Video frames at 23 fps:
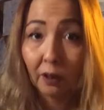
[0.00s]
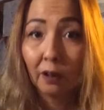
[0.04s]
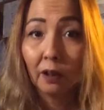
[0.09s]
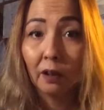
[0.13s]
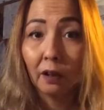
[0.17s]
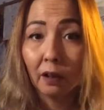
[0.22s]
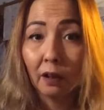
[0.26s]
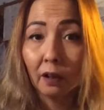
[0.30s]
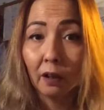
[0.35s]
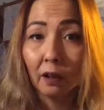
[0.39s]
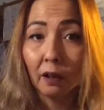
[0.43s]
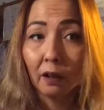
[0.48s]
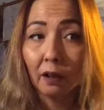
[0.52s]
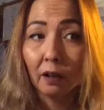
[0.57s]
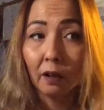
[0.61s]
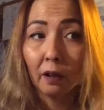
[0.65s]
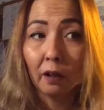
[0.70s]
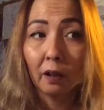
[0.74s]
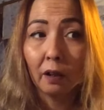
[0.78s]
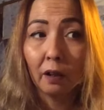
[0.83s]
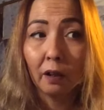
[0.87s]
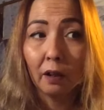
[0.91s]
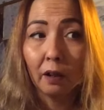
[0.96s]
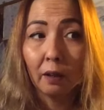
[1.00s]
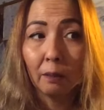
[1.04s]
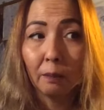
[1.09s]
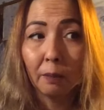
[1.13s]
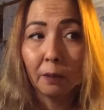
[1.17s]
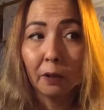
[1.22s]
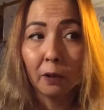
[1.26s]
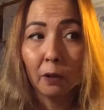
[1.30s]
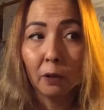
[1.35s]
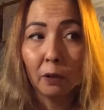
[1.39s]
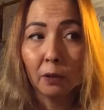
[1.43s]

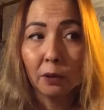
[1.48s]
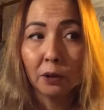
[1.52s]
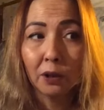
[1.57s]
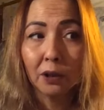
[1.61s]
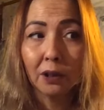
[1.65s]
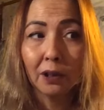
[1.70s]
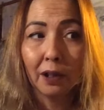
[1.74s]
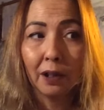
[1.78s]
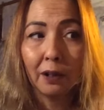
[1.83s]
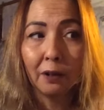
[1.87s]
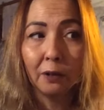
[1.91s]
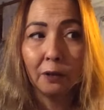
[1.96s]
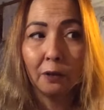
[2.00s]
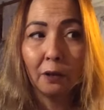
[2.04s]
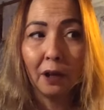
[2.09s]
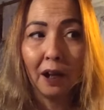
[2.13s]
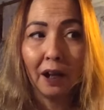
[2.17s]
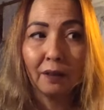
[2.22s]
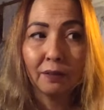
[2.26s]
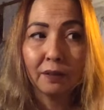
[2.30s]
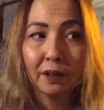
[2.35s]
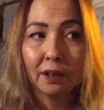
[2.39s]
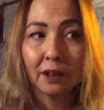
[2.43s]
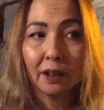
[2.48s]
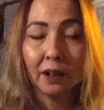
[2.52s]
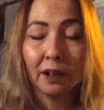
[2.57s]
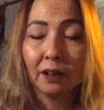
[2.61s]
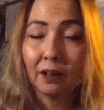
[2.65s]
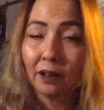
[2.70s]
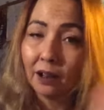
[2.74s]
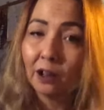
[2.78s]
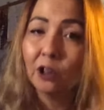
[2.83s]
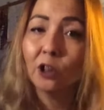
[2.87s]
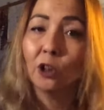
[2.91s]
because then you have
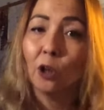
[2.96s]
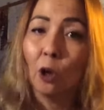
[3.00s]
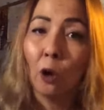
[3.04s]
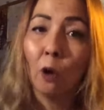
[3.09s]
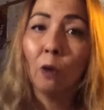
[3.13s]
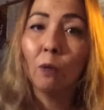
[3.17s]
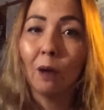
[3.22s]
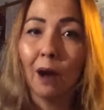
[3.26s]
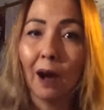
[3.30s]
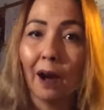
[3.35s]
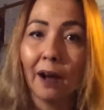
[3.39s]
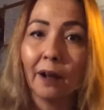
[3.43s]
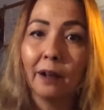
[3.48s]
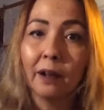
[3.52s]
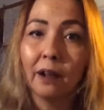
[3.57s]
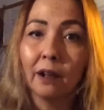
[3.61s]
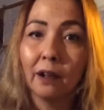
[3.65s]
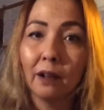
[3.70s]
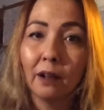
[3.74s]
said it's all right.